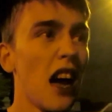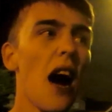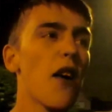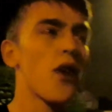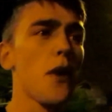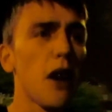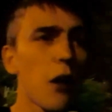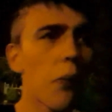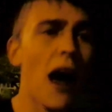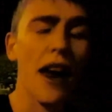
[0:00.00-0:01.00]
I'll do you a little
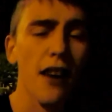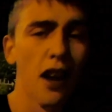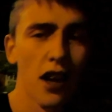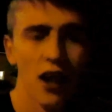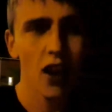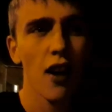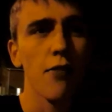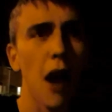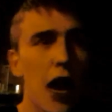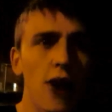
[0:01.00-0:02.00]
pan of
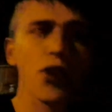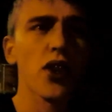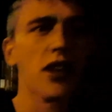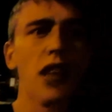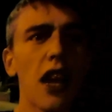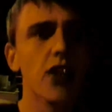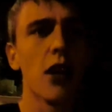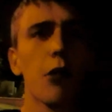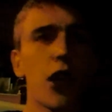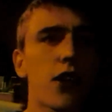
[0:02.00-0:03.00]
my house because it's the last
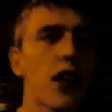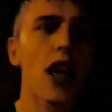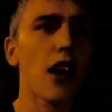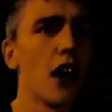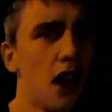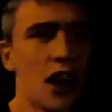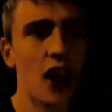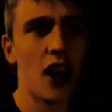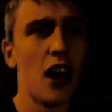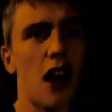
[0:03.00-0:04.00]
time you're gonna see it.
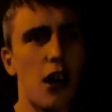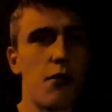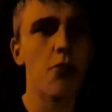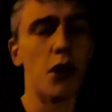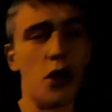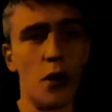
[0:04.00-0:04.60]
But